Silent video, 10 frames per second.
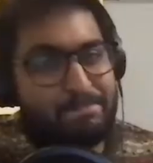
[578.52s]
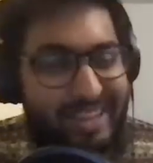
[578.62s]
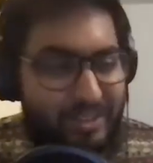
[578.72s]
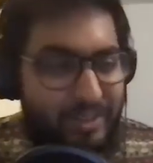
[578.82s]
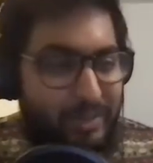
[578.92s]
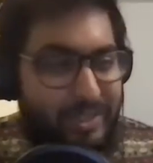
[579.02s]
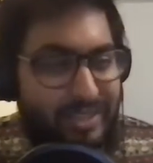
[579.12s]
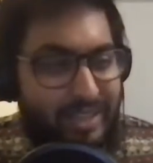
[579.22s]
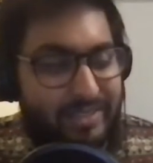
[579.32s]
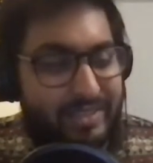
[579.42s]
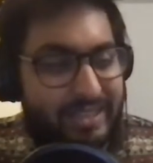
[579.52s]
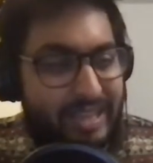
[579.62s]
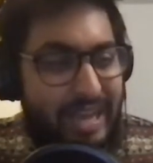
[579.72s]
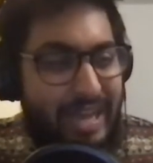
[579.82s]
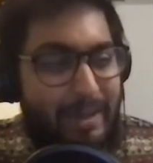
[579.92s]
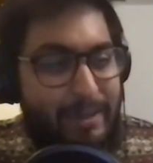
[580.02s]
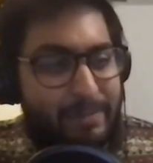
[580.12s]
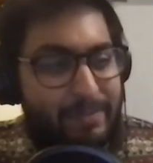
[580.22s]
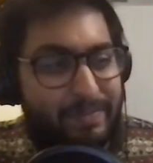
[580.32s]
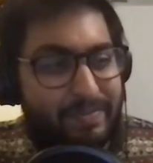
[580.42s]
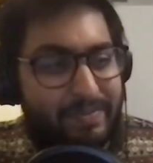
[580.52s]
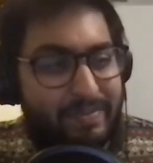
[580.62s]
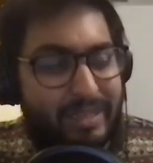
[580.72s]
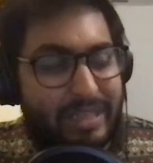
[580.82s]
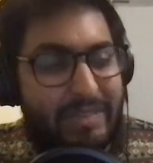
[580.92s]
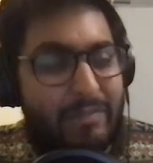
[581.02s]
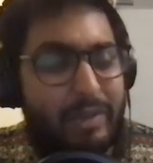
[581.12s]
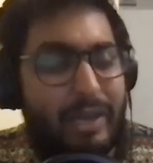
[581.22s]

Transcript: that actually makes sense. Even